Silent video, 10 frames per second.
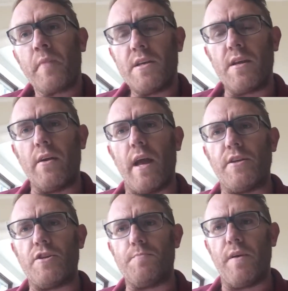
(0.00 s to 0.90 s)
So yeah,
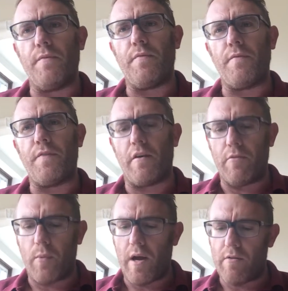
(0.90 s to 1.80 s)
just be
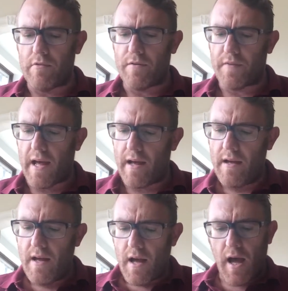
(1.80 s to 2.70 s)
very wary of that.
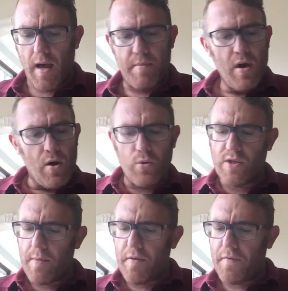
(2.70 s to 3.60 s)

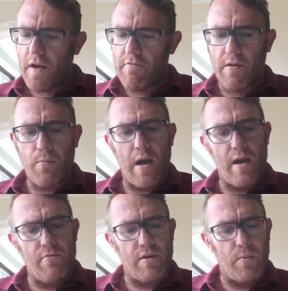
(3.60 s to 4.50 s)
Also be very
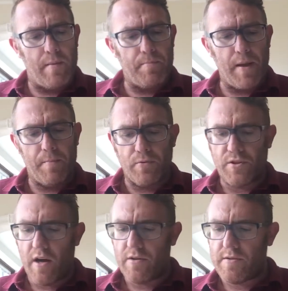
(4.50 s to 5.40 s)
wary when people
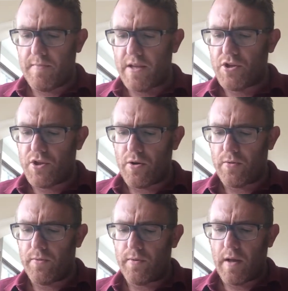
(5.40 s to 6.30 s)
start to mention
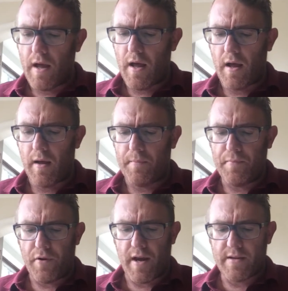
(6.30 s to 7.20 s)
on
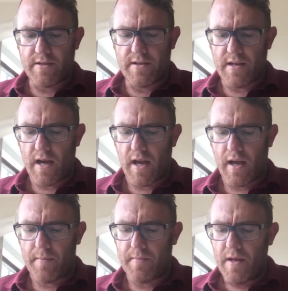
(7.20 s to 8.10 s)
products
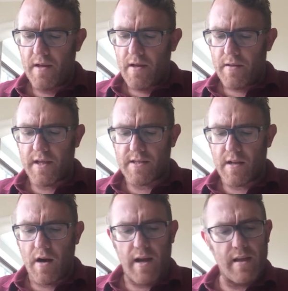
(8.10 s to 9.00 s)
things
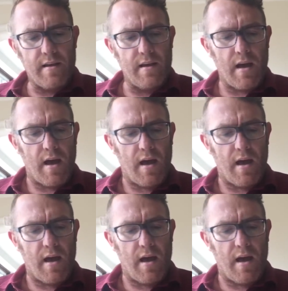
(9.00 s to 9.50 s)
like